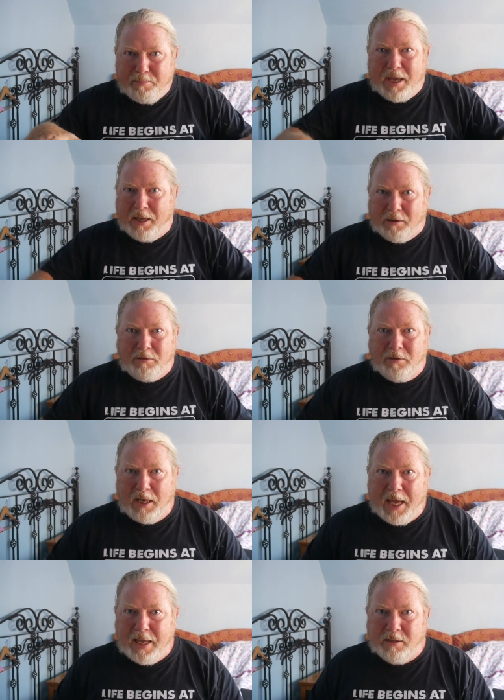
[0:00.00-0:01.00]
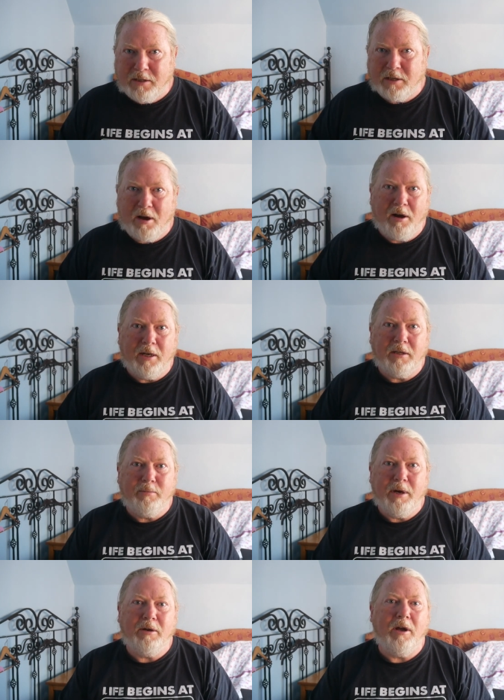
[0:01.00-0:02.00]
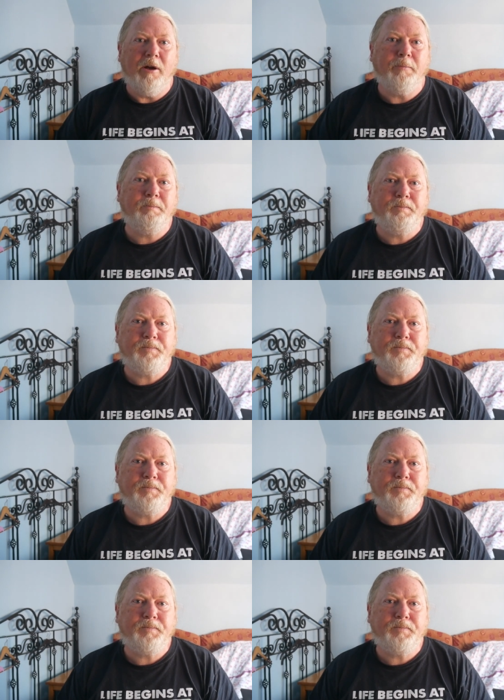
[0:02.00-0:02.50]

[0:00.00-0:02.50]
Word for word: meal inside the motorhome